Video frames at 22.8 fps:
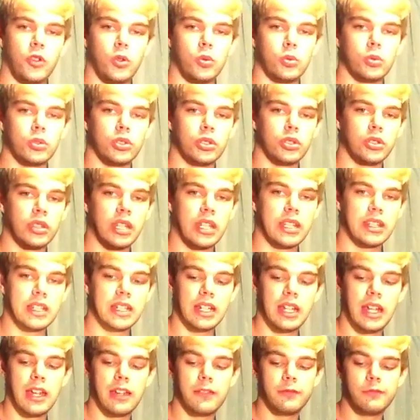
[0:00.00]
folder that they
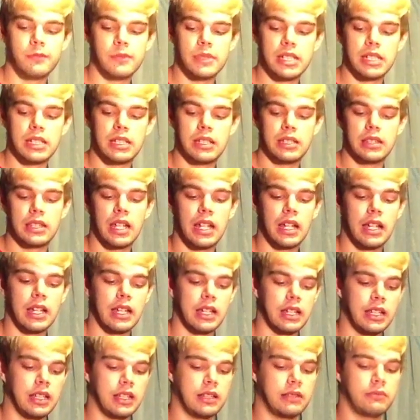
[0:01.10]
gave me that
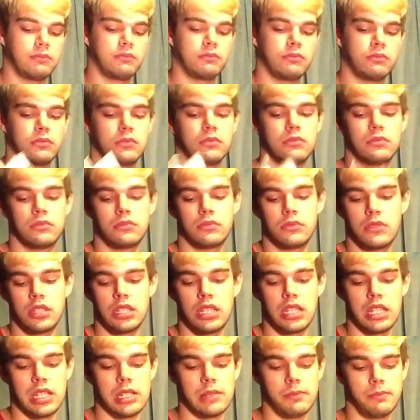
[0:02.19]
I
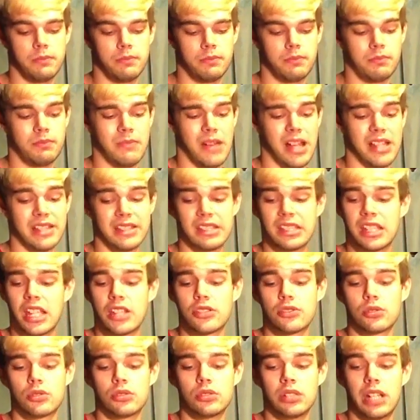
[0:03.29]
keep my
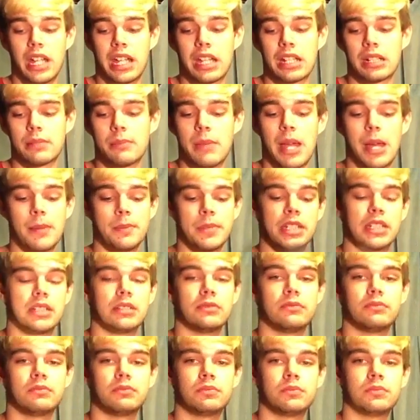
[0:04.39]
schedule and a map
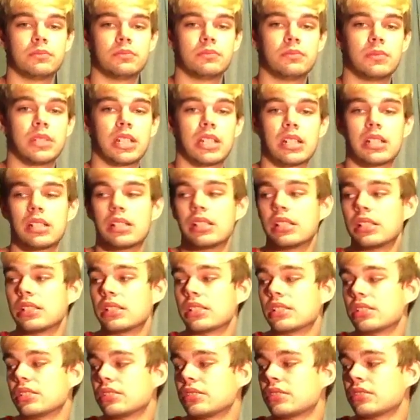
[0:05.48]
in
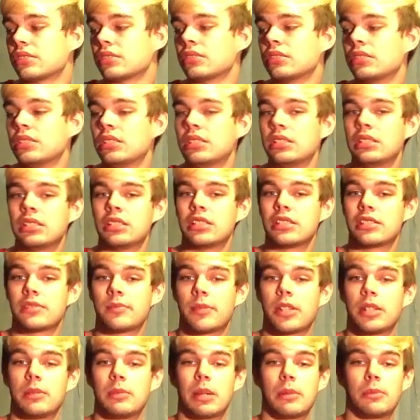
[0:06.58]
because it's
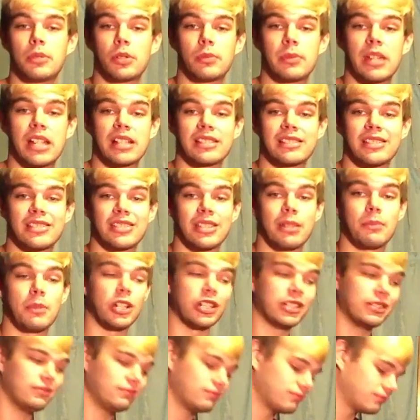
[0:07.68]
been in my book bag since I
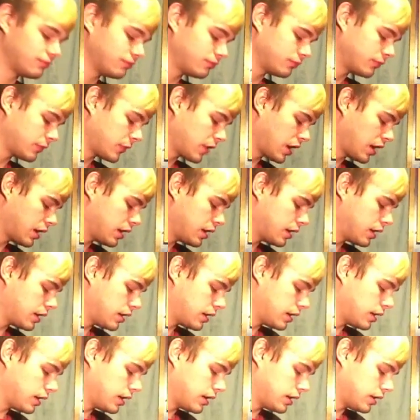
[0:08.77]
bought it.
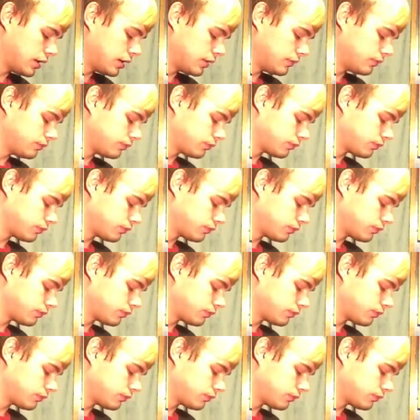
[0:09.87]
Um,